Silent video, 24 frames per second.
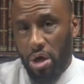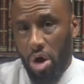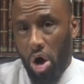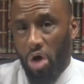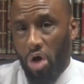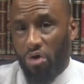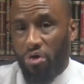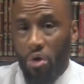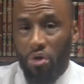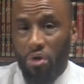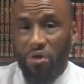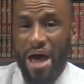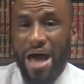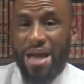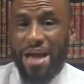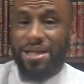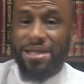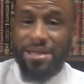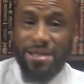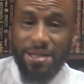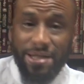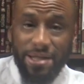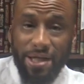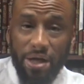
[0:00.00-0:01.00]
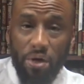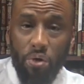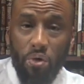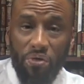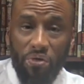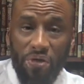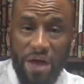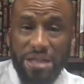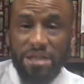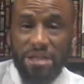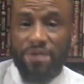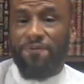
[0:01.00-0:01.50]
Although that is still
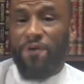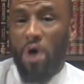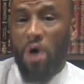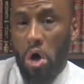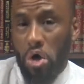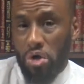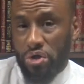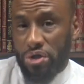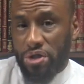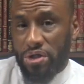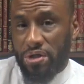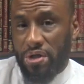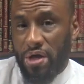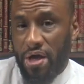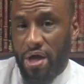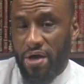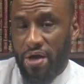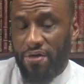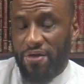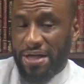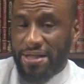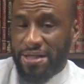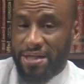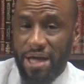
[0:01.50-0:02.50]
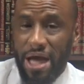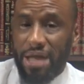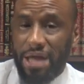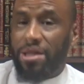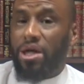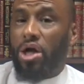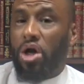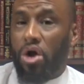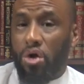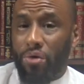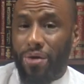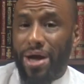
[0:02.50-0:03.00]
that's false. That's not
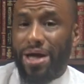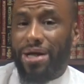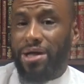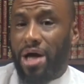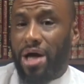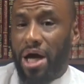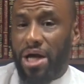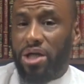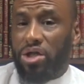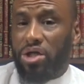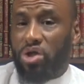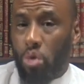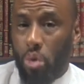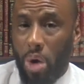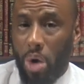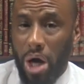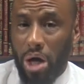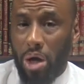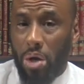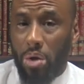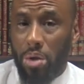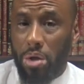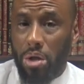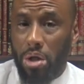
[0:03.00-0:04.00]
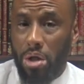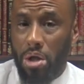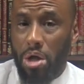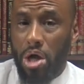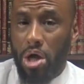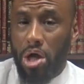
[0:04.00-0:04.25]
the correct kind of tawakkul.